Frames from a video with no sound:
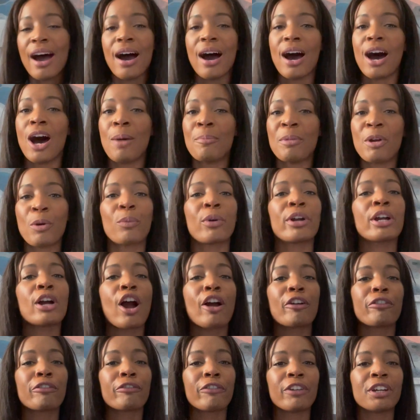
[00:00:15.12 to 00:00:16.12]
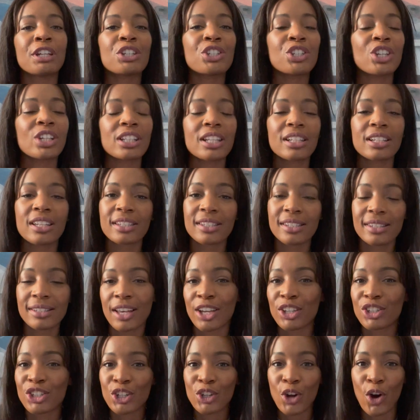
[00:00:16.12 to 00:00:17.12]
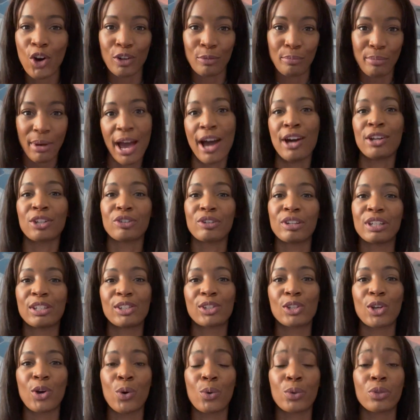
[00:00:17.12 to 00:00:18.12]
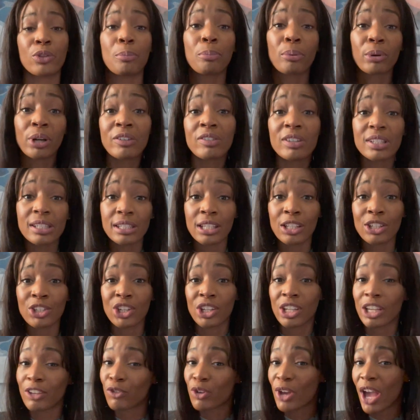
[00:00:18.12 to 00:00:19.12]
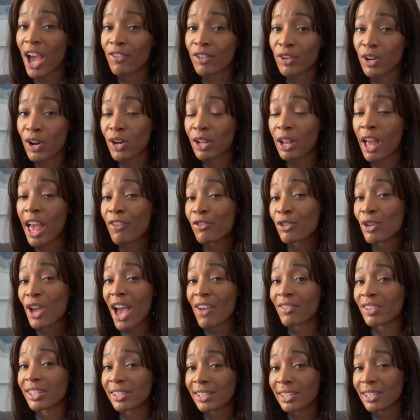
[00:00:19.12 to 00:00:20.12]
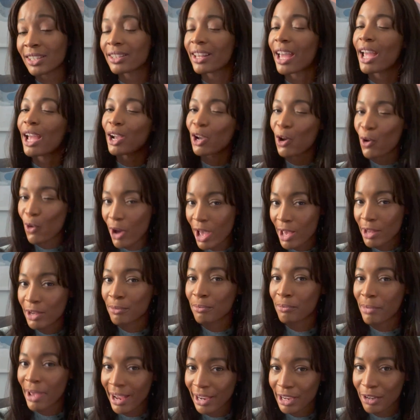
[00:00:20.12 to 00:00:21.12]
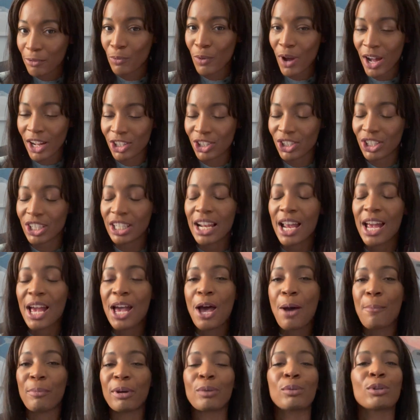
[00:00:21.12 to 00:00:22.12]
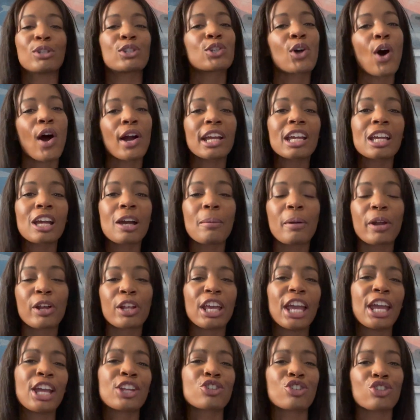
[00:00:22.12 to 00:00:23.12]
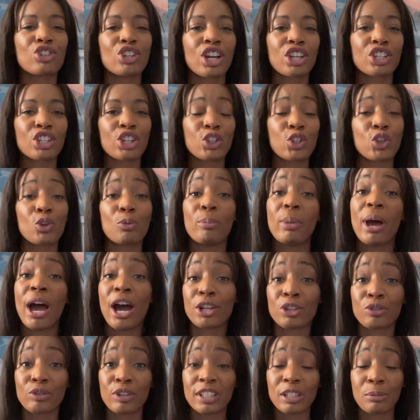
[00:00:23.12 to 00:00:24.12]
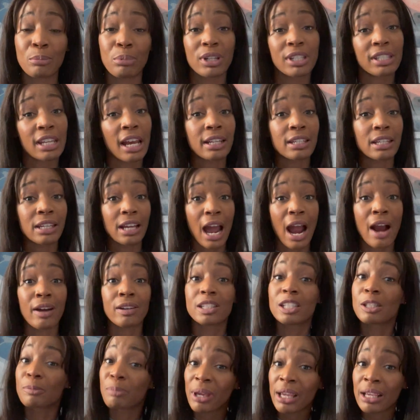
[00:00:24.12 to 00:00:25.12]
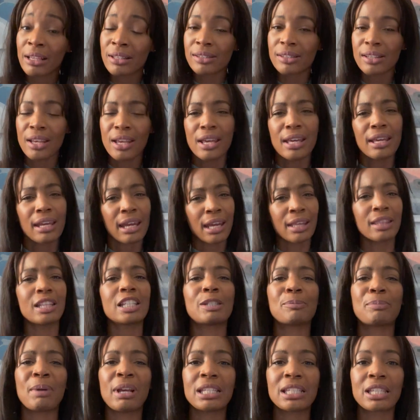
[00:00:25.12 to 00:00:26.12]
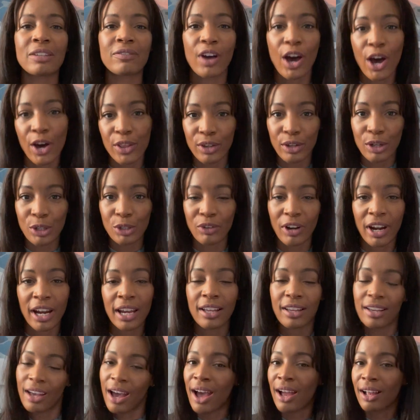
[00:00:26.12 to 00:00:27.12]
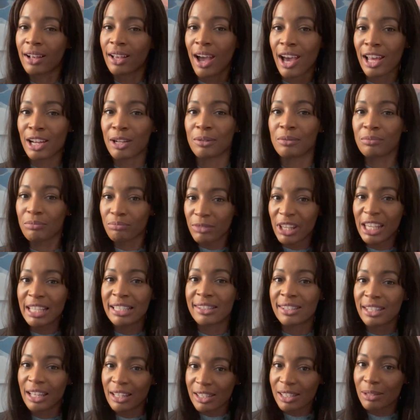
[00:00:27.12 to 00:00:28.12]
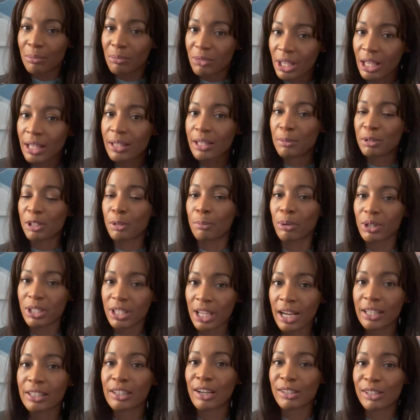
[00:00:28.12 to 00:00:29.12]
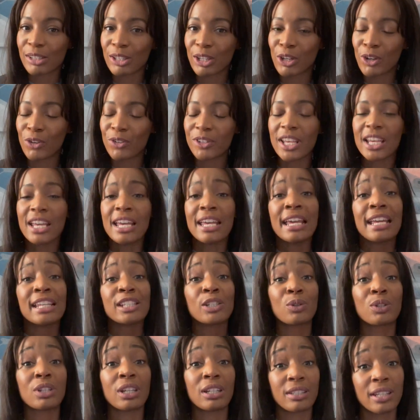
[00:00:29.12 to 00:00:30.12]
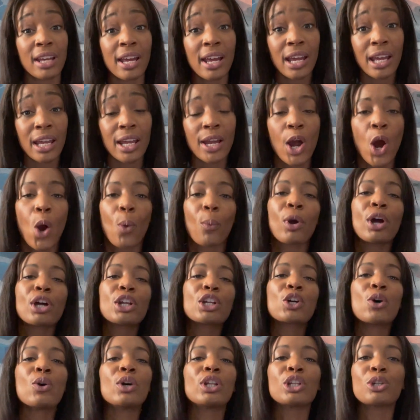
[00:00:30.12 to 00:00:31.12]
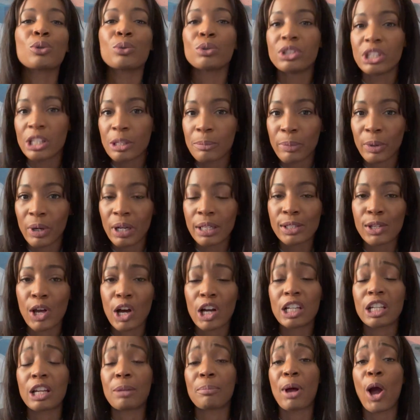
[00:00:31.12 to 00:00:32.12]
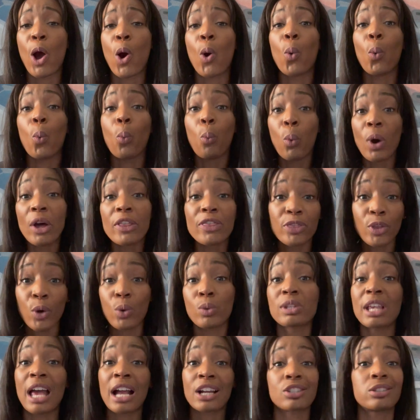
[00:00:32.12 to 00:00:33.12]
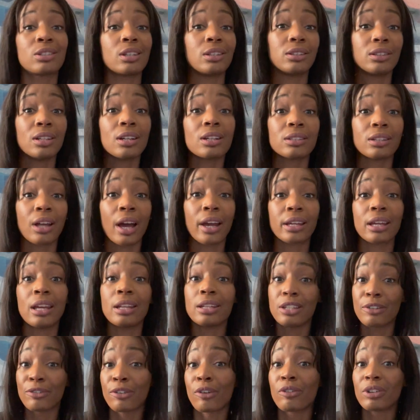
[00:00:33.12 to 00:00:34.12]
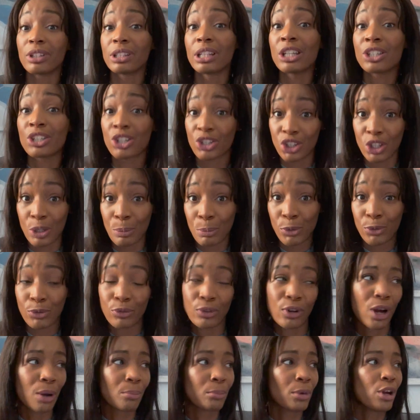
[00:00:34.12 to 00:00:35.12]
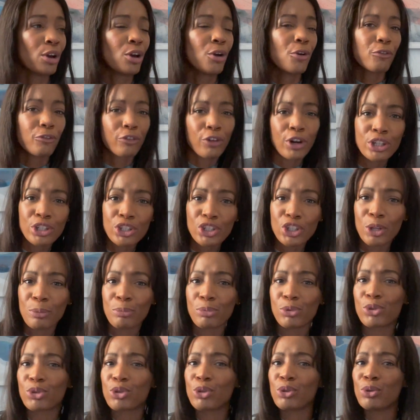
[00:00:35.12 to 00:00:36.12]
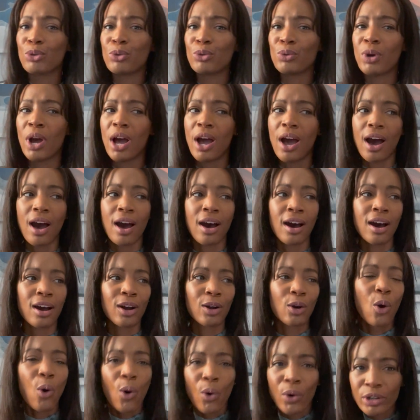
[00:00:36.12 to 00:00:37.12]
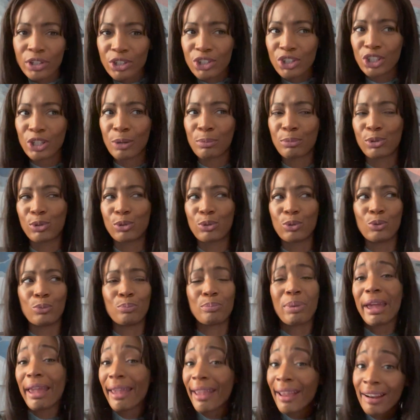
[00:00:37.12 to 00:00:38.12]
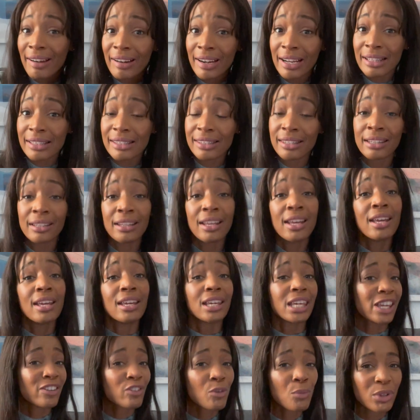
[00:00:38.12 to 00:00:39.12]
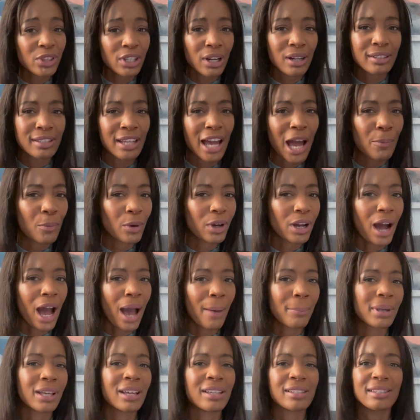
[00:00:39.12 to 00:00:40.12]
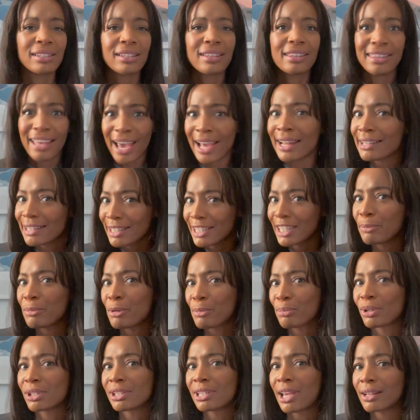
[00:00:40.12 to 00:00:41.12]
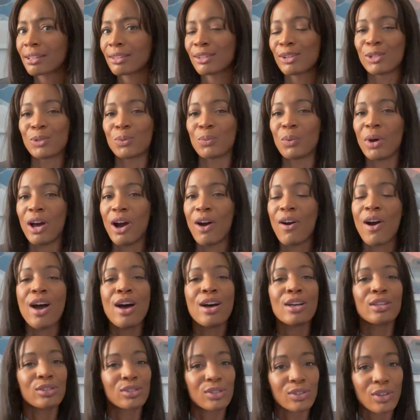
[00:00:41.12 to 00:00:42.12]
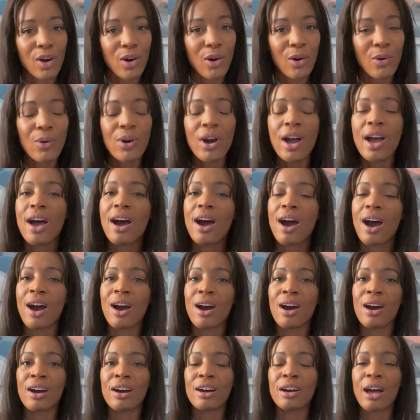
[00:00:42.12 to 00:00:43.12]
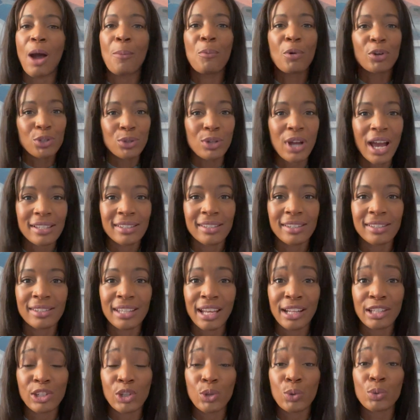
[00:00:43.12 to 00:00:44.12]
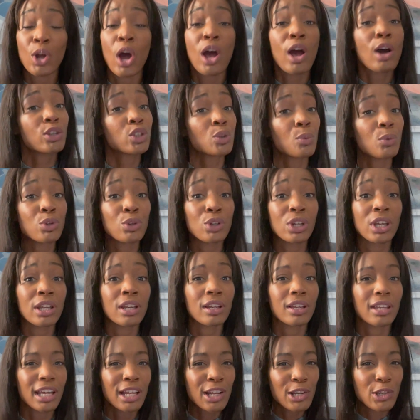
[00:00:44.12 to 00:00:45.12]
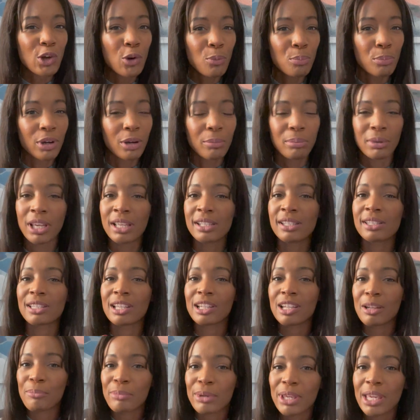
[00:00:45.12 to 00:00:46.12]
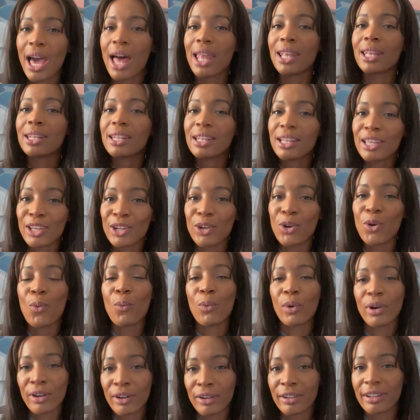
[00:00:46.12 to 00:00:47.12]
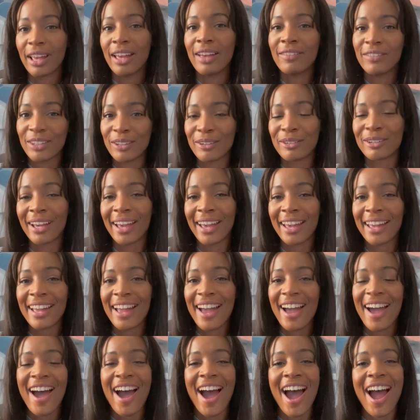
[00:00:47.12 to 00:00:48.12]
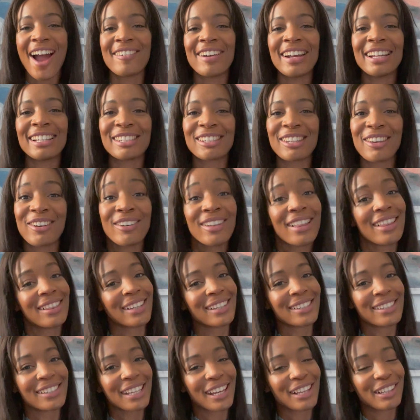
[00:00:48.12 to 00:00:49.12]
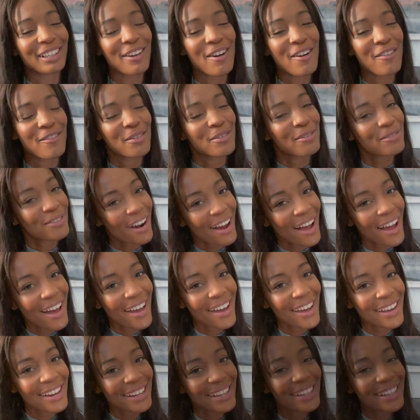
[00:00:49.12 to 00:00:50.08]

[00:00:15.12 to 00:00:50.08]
And we are finishing the discussion on boundaries. So the previous teaching, if you haven't seen that, go ahead and back and watch it. But it was talking about an introduction to boundaries and protecting our space and the space of others, right? God he set some things up to protect ourselves. And so today, we're going to go a little deeper and talking about what those actually look like in different relationships, from friendships to courtship to parents, and even with our time with God, because that needs to be protected as well. So I want you guys to stay tuned. I also want you to get a notebook because it's going to be a little word heavy, okay? All right, so let's stick along for the ride.